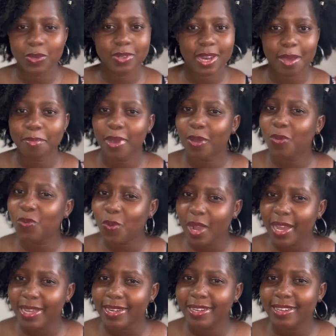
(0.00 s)
number
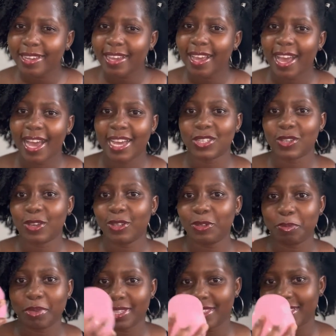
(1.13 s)
one has got to
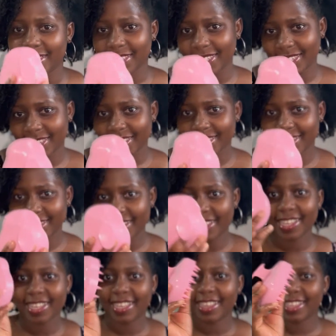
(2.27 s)
be this.
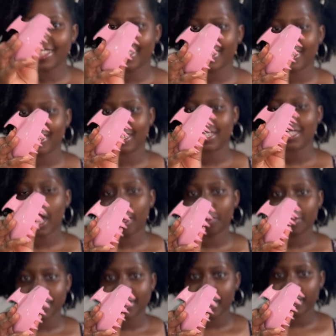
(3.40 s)
This is a scalp
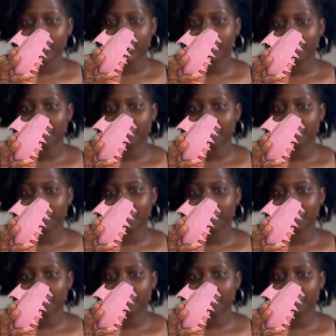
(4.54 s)
massager.